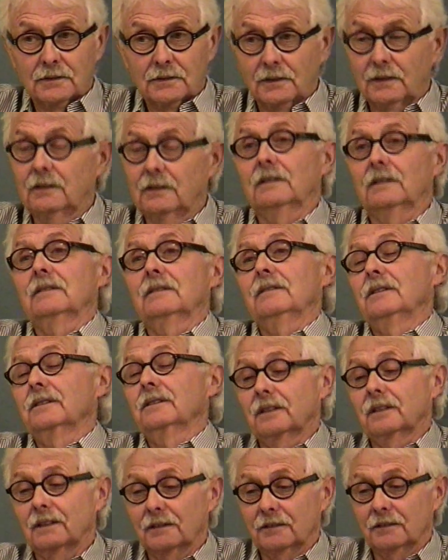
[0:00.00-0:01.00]
And,
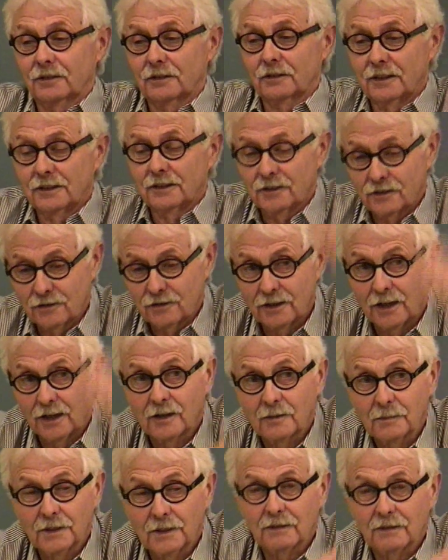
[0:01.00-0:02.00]
okay, so they just dunked
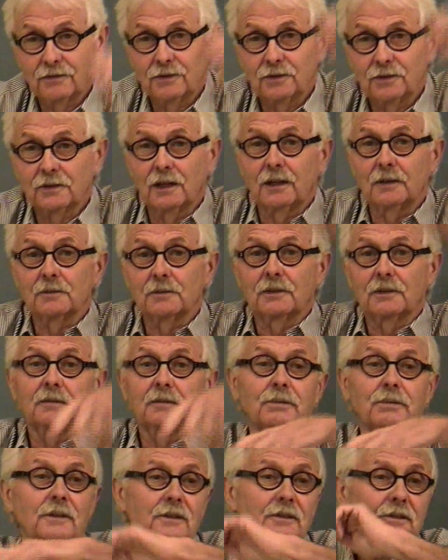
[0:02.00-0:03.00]
me a few times, and then
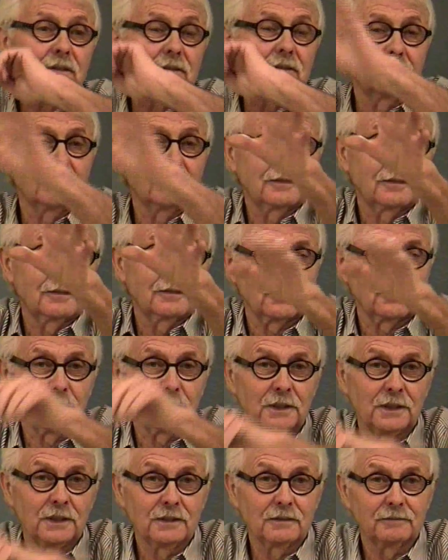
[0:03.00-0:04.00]
pretty soon threw
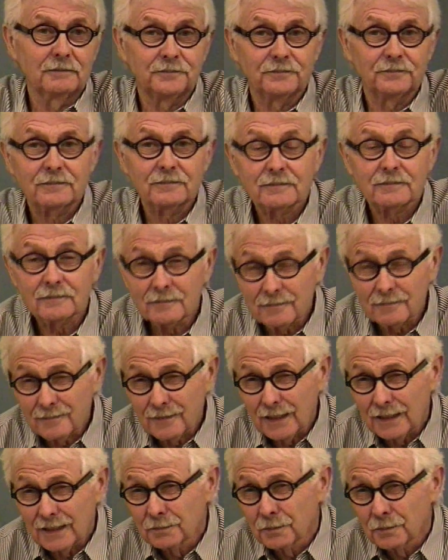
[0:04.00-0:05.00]
me in. I
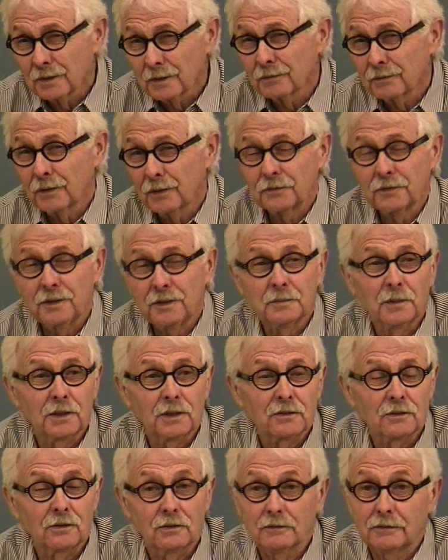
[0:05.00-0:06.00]
was probably 15 months
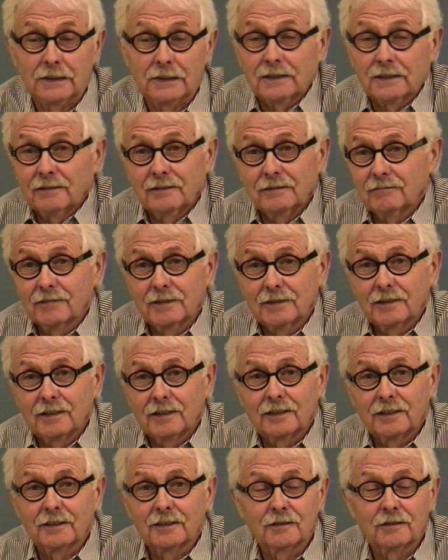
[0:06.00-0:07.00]
old, but I
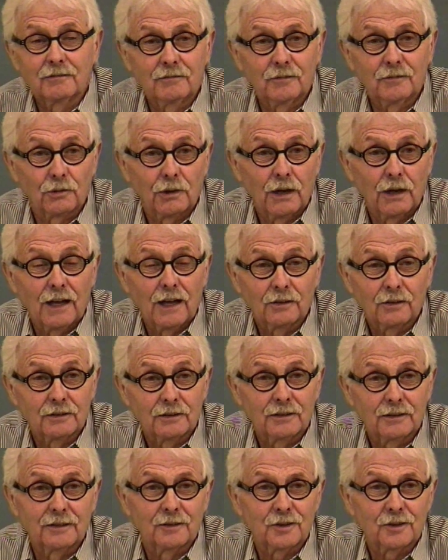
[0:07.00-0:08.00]
didn't drown. I
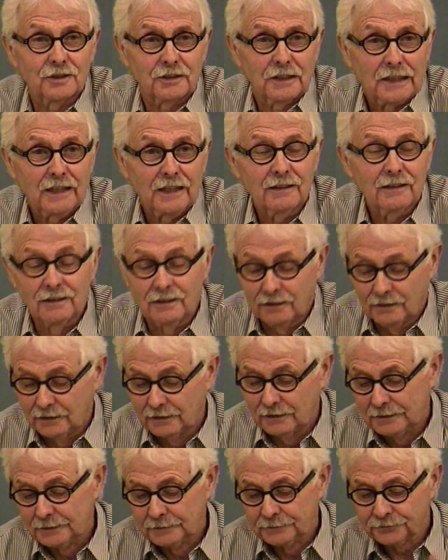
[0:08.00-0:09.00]
didn't sink.
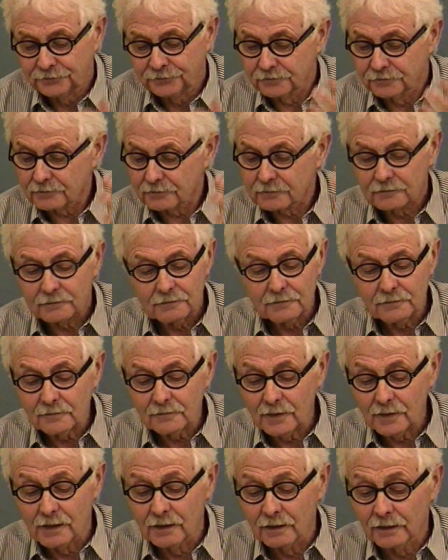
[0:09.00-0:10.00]

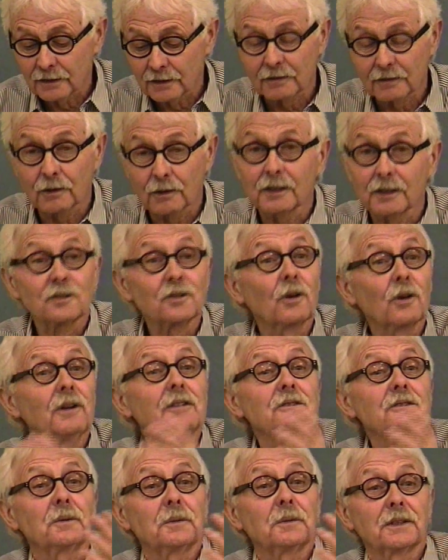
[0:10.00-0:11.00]
And I quite enjoyed
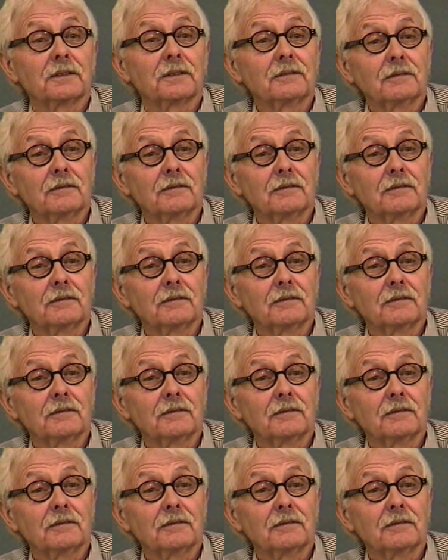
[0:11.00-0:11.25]
swimming.